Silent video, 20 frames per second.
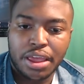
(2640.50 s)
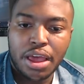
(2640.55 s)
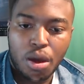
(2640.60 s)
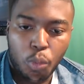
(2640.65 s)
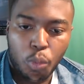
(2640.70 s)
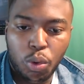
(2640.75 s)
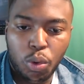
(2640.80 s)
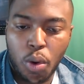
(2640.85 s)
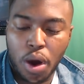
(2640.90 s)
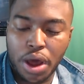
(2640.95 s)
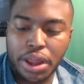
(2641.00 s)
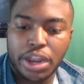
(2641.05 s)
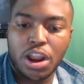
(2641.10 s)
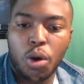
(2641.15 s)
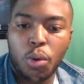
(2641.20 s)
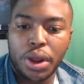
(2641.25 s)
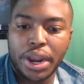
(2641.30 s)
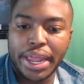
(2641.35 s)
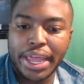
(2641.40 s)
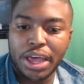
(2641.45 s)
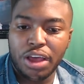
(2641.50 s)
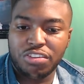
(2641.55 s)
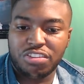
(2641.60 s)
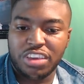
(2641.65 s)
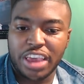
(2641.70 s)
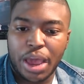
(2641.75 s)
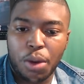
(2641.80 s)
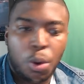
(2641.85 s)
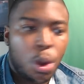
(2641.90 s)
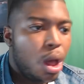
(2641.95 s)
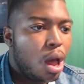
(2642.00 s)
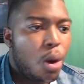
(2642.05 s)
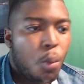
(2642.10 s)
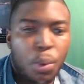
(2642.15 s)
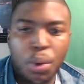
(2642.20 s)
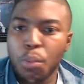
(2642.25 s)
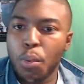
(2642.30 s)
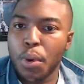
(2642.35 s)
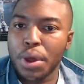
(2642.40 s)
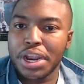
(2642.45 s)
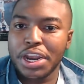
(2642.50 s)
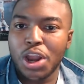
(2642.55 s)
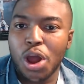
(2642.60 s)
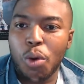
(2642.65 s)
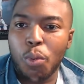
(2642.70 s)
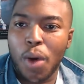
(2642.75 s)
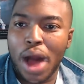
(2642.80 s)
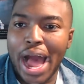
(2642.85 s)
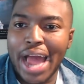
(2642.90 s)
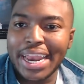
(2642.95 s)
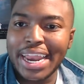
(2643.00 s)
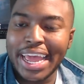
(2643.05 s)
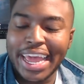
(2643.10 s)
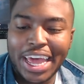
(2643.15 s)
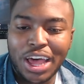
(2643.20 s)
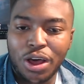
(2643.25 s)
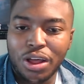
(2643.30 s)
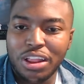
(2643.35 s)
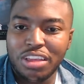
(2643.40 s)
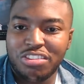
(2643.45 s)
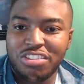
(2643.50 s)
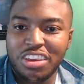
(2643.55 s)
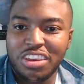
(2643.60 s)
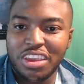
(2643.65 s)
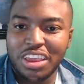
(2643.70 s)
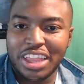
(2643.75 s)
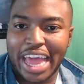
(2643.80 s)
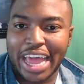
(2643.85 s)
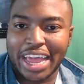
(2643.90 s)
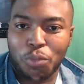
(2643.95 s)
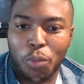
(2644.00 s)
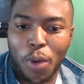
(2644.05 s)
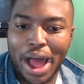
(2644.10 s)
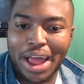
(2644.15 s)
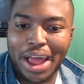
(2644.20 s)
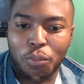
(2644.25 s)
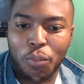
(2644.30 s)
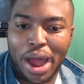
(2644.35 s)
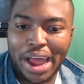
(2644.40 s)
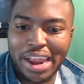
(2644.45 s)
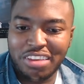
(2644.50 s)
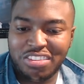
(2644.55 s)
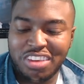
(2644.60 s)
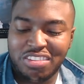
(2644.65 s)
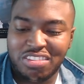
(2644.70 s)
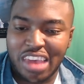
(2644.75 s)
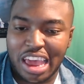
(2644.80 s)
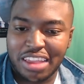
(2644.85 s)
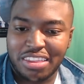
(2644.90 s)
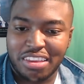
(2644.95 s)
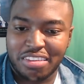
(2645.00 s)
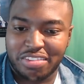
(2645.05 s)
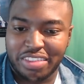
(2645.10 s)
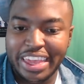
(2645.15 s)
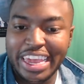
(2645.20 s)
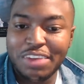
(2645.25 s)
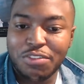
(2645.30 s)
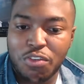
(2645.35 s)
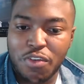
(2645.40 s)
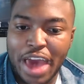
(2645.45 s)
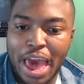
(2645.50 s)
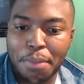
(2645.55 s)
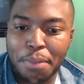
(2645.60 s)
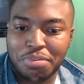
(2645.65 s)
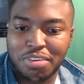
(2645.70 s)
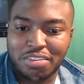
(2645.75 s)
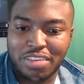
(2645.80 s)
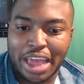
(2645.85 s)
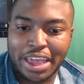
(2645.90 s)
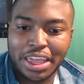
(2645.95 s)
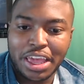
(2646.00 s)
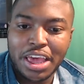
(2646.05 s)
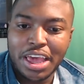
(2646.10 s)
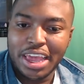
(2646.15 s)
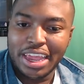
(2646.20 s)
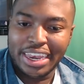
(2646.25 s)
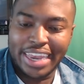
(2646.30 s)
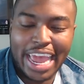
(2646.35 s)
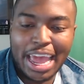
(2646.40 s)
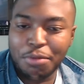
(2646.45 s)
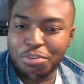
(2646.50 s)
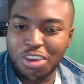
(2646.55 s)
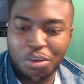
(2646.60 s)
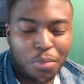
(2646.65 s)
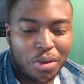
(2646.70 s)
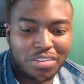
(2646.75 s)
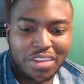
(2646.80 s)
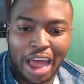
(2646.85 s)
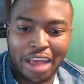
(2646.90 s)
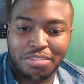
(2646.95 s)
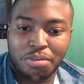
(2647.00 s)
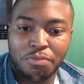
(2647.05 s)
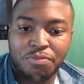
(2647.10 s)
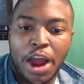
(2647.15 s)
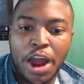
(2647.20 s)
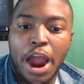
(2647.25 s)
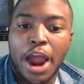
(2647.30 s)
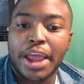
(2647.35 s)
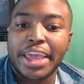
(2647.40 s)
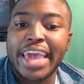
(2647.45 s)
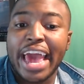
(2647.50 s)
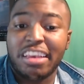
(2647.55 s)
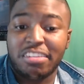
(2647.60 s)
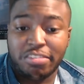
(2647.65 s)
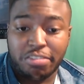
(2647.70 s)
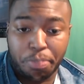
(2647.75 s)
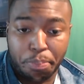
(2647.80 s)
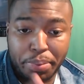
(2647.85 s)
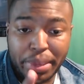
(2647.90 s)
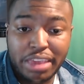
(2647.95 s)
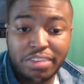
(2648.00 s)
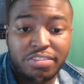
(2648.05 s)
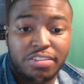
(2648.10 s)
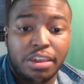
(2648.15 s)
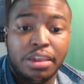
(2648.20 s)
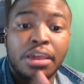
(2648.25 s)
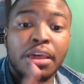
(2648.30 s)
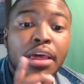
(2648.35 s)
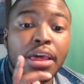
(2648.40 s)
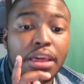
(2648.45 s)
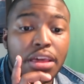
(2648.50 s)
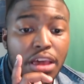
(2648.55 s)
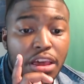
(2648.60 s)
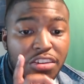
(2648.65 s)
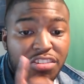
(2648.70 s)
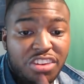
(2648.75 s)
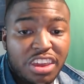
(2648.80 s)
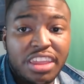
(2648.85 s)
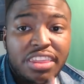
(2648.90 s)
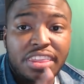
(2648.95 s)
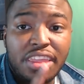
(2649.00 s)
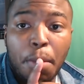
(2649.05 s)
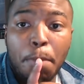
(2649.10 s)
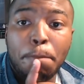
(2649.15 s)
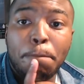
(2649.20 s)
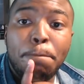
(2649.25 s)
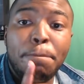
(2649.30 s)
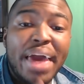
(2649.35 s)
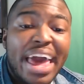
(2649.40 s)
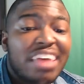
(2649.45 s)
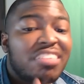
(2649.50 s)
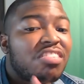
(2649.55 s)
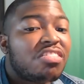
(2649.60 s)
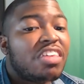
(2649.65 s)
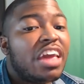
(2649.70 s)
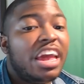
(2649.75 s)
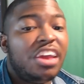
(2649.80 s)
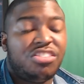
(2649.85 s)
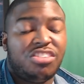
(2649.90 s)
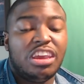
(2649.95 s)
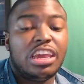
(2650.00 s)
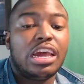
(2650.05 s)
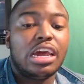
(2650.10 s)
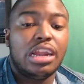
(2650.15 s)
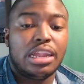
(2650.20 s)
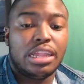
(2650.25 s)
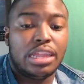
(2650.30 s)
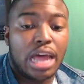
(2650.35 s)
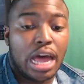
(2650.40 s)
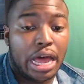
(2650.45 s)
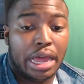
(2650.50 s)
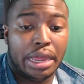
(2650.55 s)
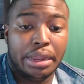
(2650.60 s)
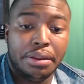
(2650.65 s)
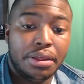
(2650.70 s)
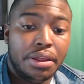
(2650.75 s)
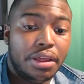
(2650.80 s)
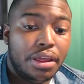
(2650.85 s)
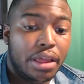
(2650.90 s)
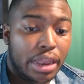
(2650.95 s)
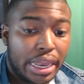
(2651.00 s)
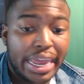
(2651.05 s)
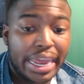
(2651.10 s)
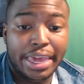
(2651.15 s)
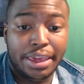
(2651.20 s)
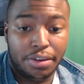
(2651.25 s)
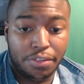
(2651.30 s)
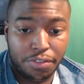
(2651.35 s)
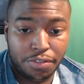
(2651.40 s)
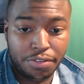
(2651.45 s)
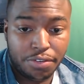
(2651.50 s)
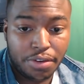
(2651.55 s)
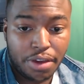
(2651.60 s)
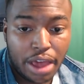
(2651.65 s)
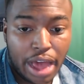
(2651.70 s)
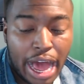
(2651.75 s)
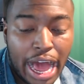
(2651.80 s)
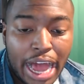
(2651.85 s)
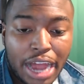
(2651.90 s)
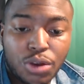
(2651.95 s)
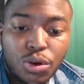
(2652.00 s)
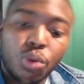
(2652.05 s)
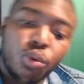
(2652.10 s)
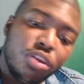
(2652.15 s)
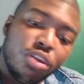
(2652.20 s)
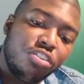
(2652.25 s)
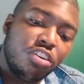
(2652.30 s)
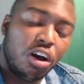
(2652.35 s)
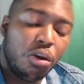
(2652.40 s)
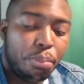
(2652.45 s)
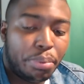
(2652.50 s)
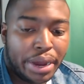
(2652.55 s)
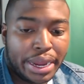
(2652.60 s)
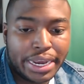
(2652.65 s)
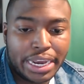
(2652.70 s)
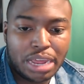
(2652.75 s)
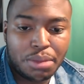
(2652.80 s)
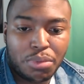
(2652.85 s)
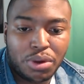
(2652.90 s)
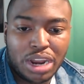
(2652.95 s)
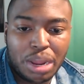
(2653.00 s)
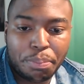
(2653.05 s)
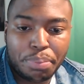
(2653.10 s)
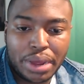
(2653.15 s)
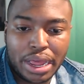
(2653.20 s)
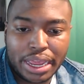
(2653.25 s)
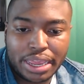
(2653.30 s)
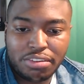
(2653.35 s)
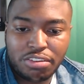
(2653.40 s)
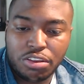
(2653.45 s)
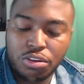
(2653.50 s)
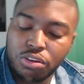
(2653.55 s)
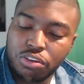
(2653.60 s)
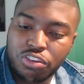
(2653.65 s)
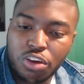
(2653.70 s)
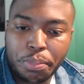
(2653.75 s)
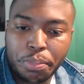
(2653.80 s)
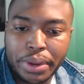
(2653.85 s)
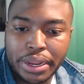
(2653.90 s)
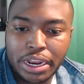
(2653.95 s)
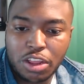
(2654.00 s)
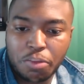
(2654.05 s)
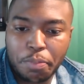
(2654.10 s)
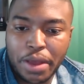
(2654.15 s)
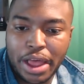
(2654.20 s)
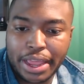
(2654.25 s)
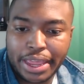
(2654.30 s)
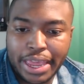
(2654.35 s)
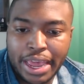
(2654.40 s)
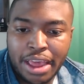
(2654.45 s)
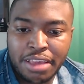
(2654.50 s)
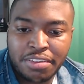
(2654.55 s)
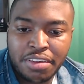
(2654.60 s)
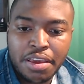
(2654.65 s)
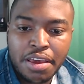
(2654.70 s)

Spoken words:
We want to know where the hell she at. We want to know why in the hell is she, why did she take this leave of absence? Like, damn, she must got some fire. Yes, Beastie. The best thing she could have done, leave. I agree with Joe Budden on their podcast. Salute to Joe Budden in his podcast.